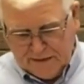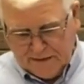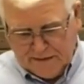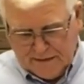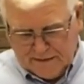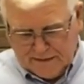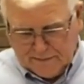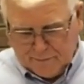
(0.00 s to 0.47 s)

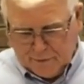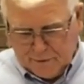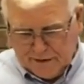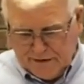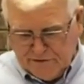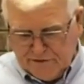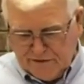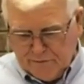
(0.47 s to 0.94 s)
Uh,
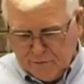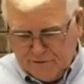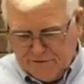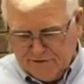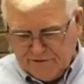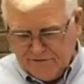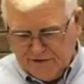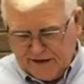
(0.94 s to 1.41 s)
praise him with
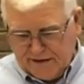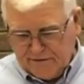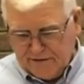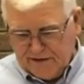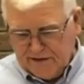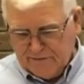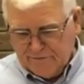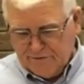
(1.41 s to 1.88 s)
the
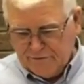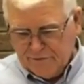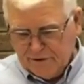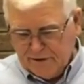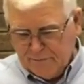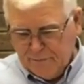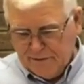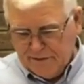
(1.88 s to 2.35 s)
sounding of the
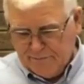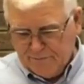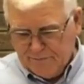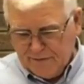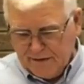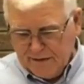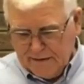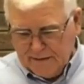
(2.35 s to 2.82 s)
trumpet.
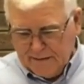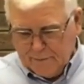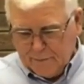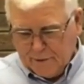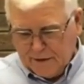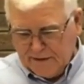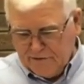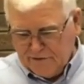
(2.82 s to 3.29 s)

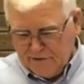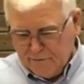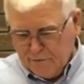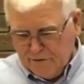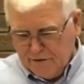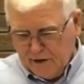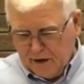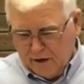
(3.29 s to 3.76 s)
Praise him
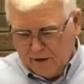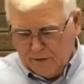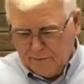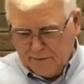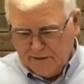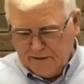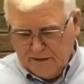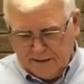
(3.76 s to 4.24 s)
with the
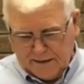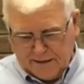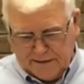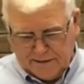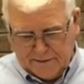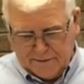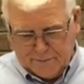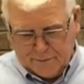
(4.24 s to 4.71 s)
harp and
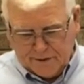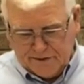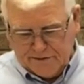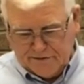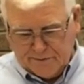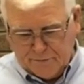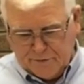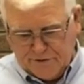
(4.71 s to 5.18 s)
lyre.
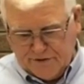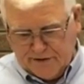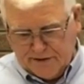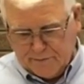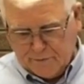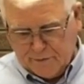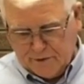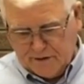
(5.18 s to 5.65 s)
Praise him with
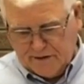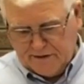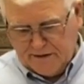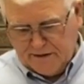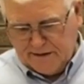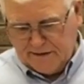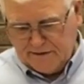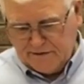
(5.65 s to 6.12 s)
timbrel and
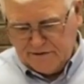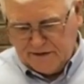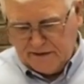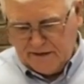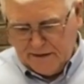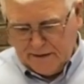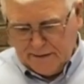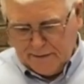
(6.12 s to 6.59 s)

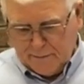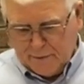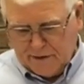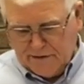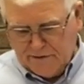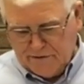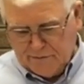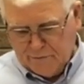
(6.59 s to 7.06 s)
dancing.
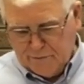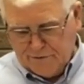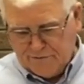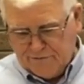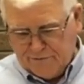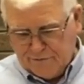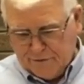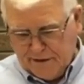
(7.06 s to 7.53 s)
Praise him
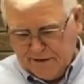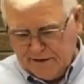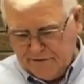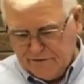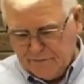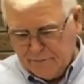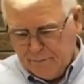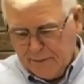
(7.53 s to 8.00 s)
with
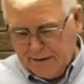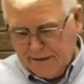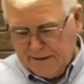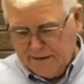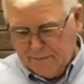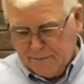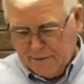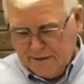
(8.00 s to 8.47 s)
strings and
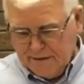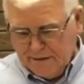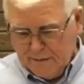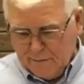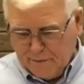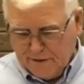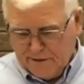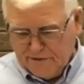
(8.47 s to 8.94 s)
pipe.
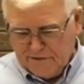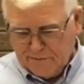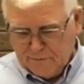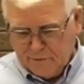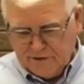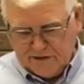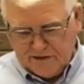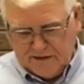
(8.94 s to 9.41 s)
Praise him
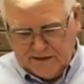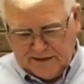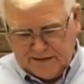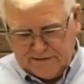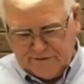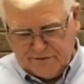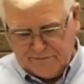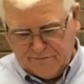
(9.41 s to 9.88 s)
with the
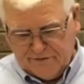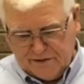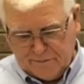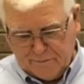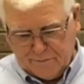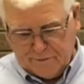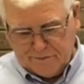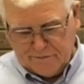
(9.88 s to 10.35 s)
clash of
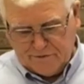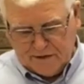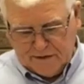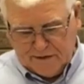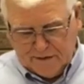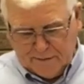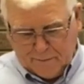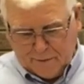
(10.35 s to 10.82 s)
cymbals.
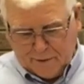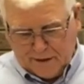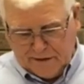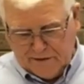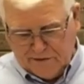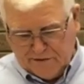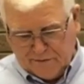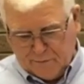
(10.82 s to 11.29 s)

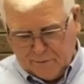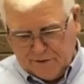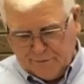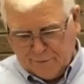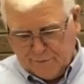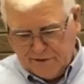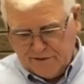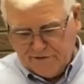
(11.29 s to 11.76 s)
Praise him
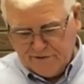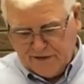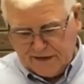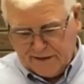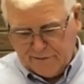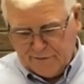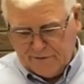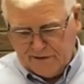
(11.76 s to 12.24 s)
with
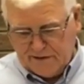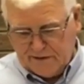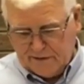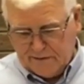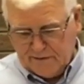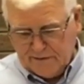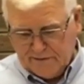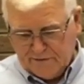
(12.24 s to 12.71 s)

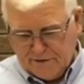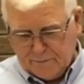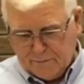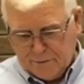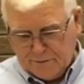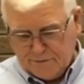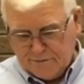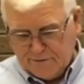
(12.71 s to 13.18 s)
resounding
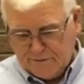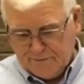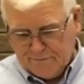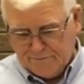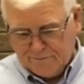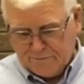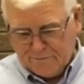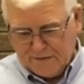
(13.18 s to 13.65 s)
cymbals.
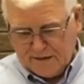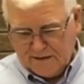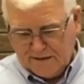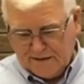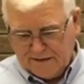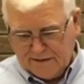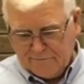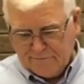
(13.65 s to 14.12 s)

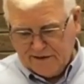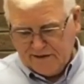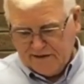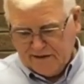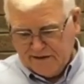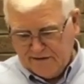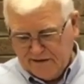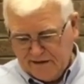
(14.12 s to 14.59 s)
Let
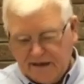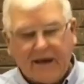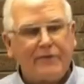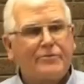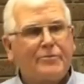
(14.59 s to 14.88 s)
everything that has